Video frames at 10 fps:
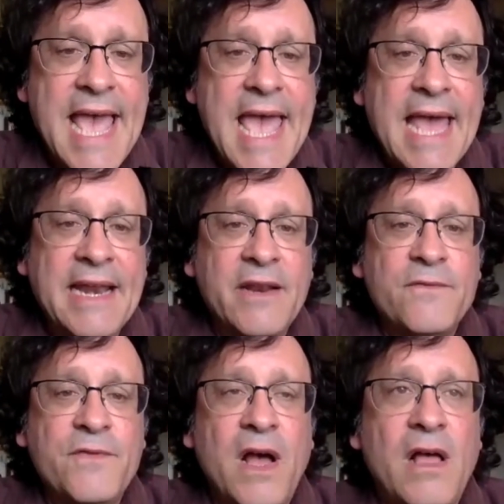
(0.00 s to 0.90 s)
And it
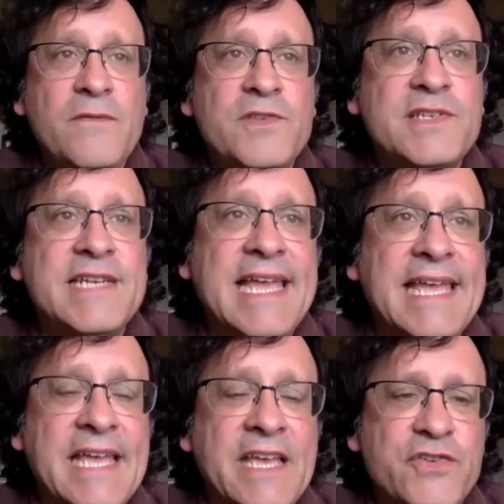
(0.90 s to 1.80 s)
involves
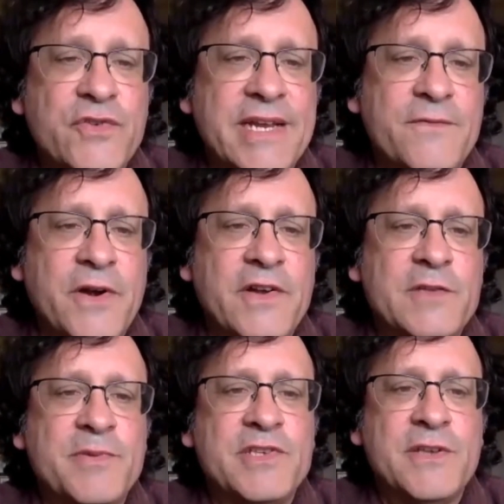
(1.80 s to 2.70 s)
taking history in a very
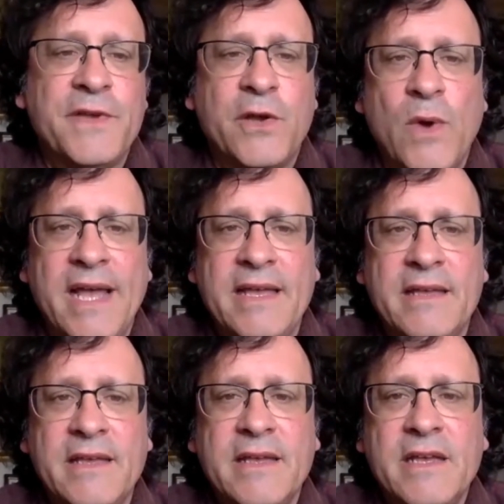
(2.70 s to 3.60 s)
specific way.
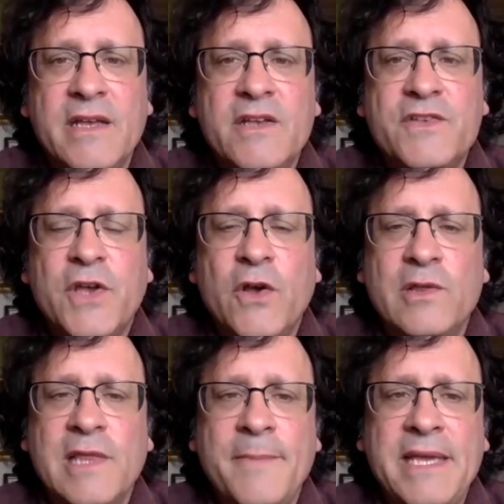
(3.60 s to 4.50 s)
So
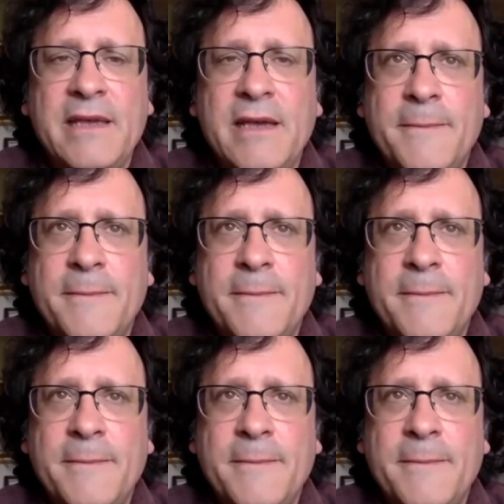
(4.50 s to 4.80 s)
let me